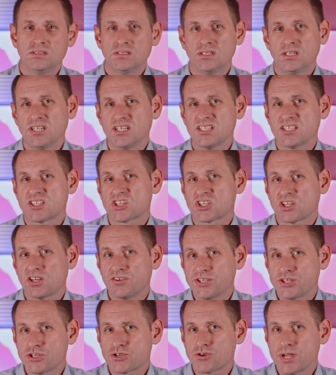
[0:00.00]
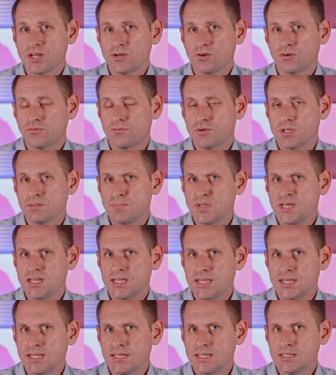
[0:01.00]
Another slight trade-off with
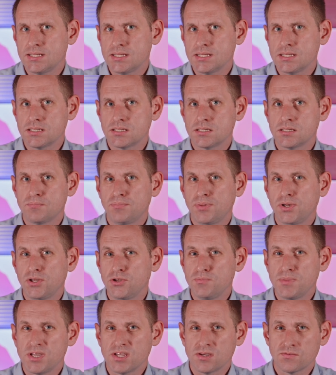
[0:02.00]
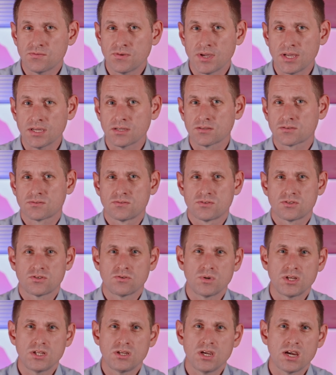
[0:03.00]
mini LED is the blooming effect. So
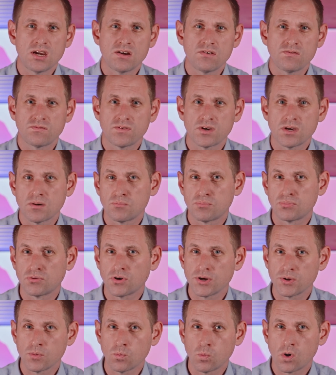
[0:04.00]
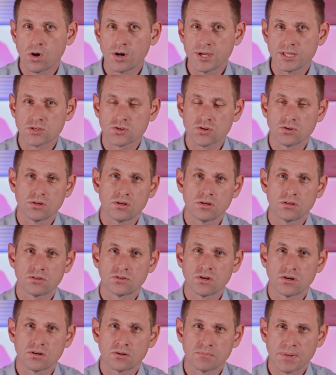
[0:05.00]
when you have bright whites on a
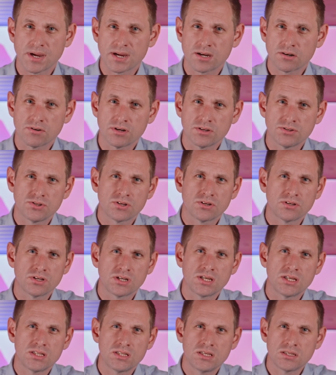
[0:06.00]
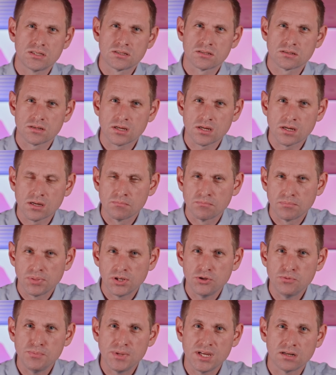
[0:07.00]
dark background, you kind of get this
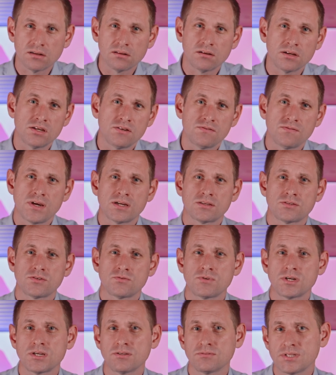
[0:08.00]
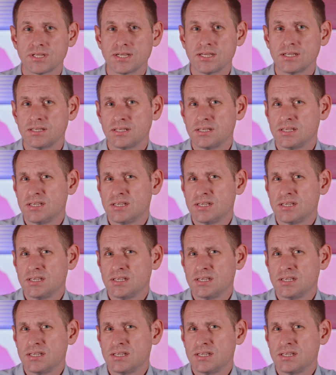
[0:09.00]
blooming light effect around it.